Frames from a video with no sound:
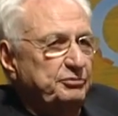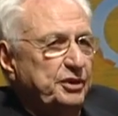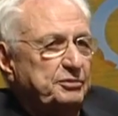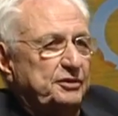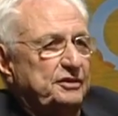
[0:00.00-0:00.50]

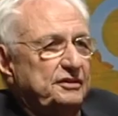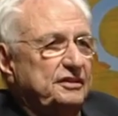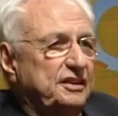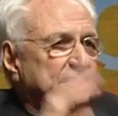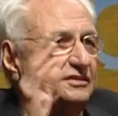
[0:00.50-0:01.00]
people
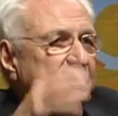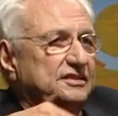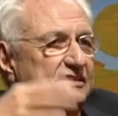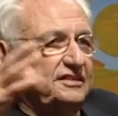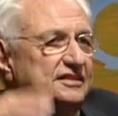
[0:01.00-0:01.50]
are
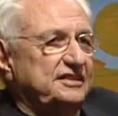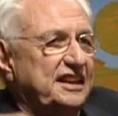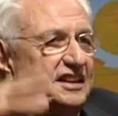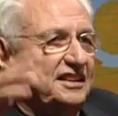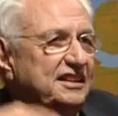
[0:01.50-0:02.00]

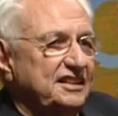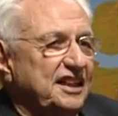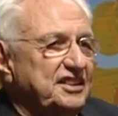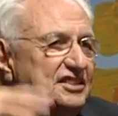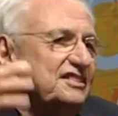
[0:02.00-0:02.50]
saying
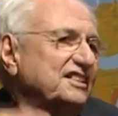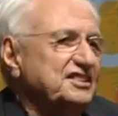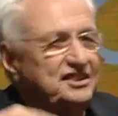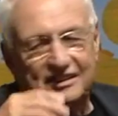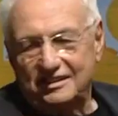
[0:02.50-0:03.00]
nice,
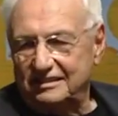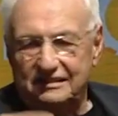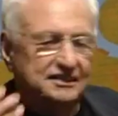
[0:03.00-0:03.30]
nice, nice.